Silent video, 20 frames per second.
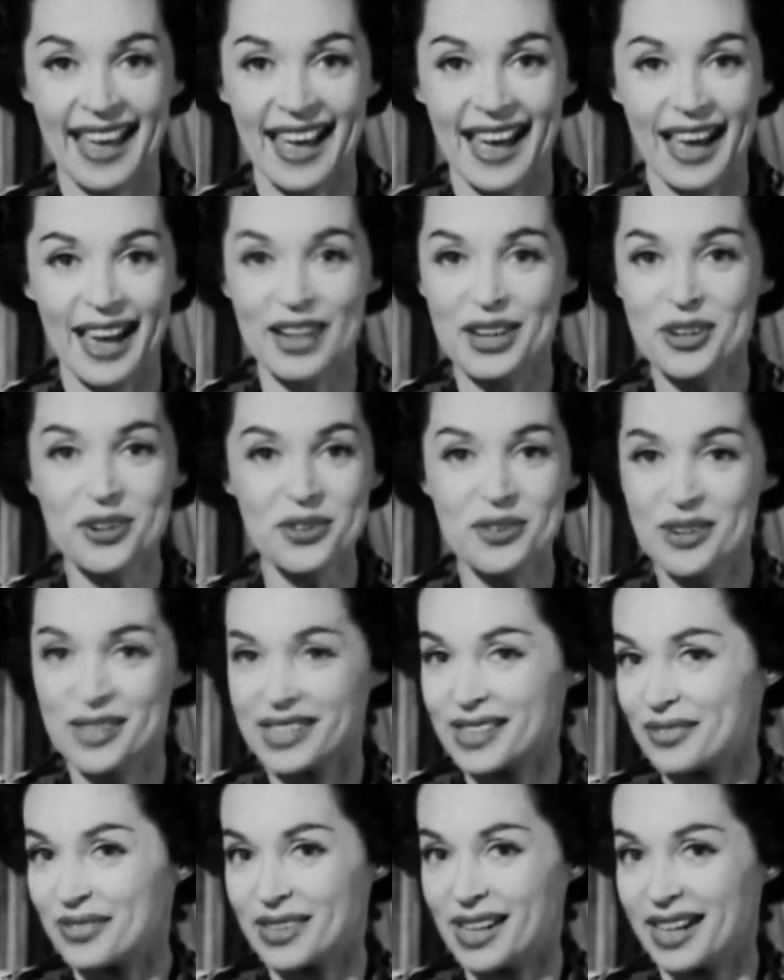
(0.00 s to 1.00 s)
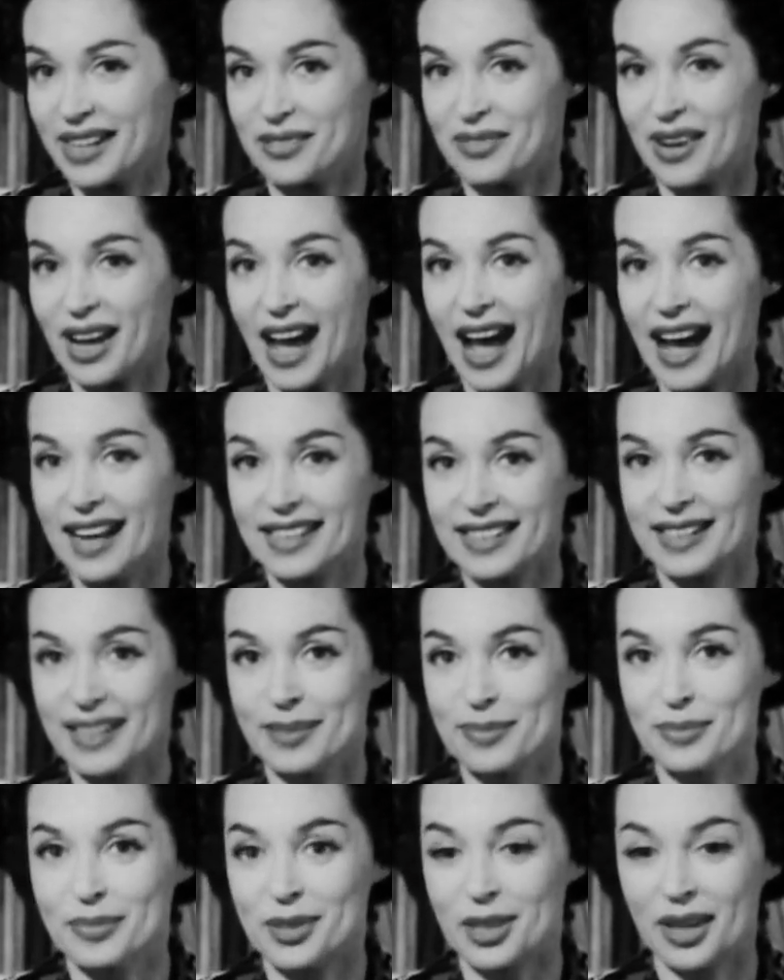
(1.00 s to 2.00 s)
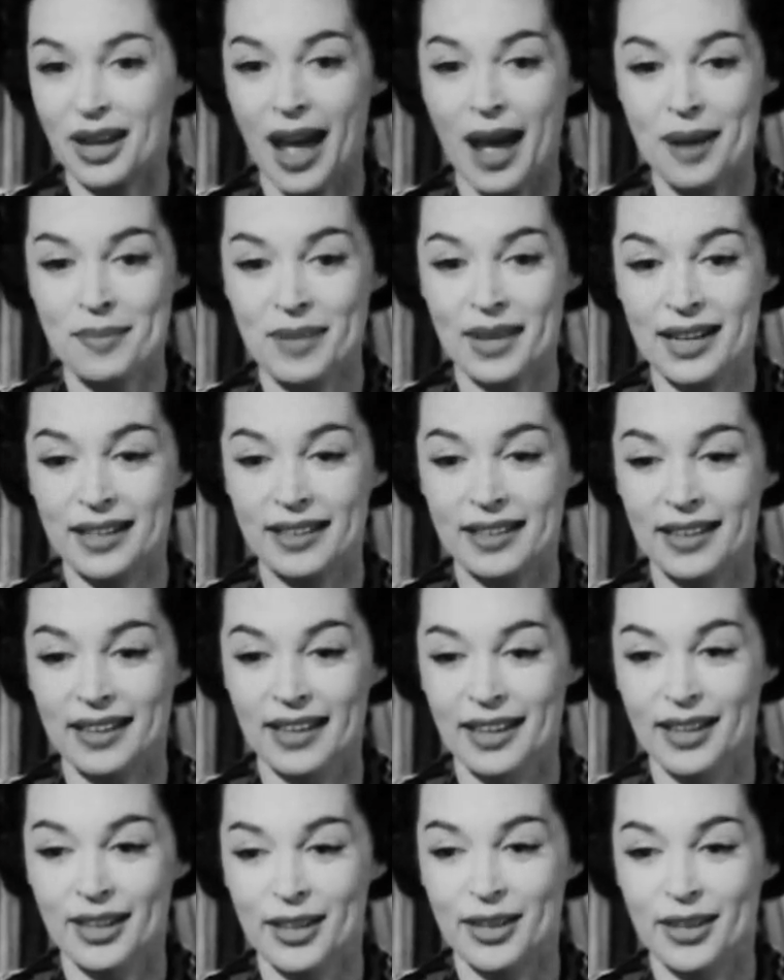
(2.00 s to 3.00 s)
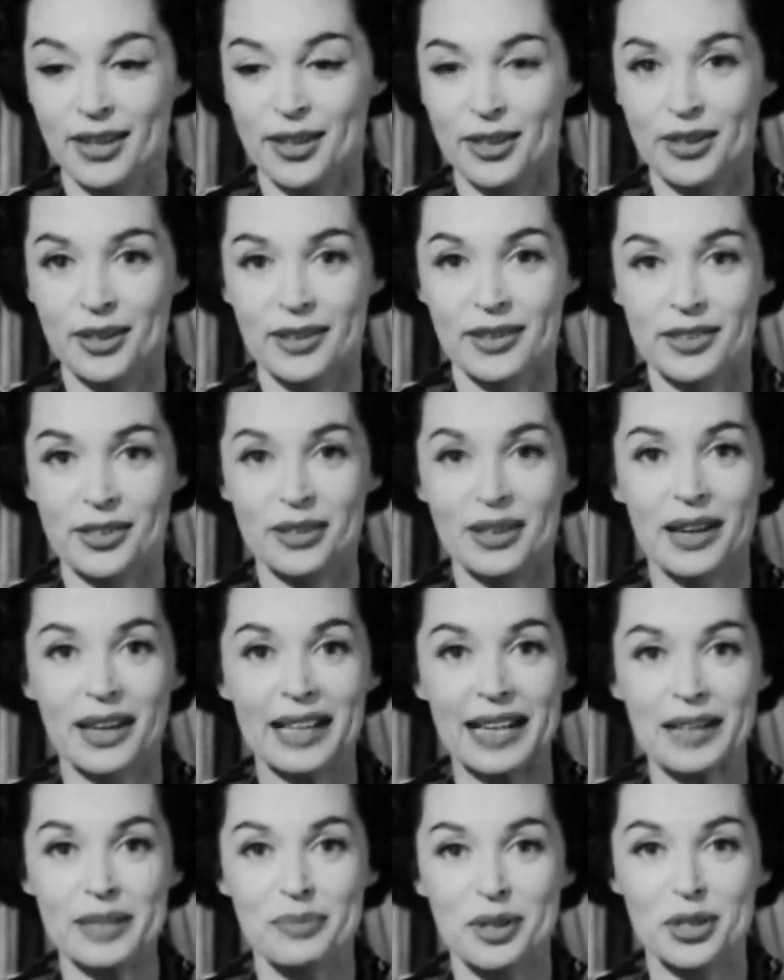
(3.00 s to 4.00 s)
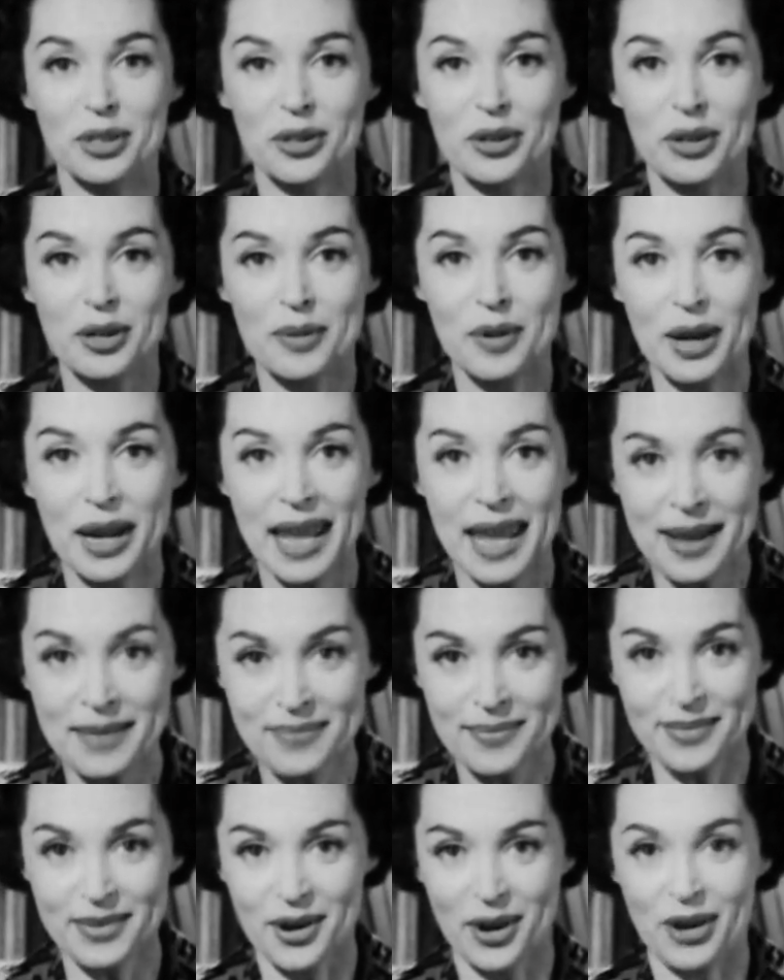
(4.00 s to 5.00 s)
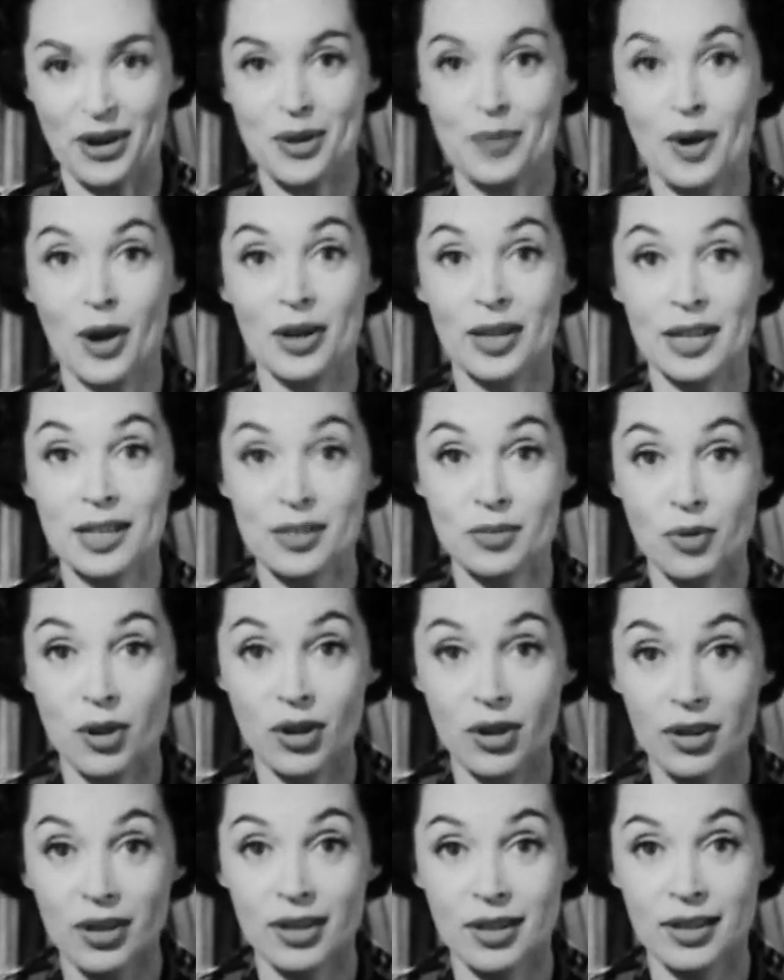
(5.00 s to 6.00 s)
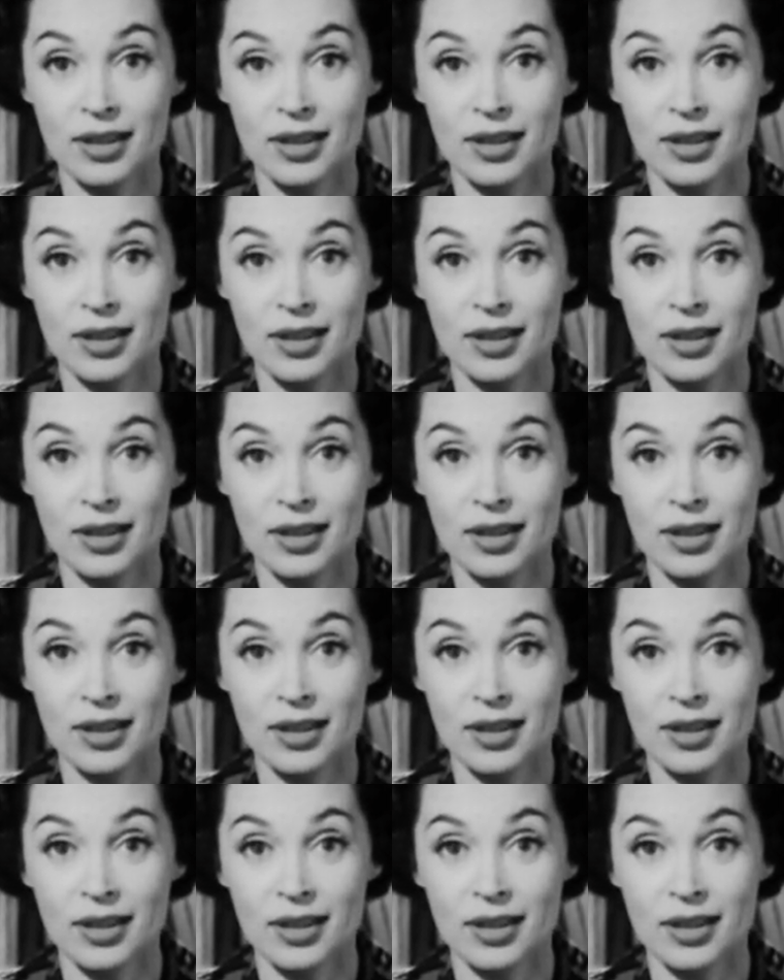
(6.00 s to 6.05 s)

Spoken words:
I knew that if I asked him to come and let me talk about him or about his work,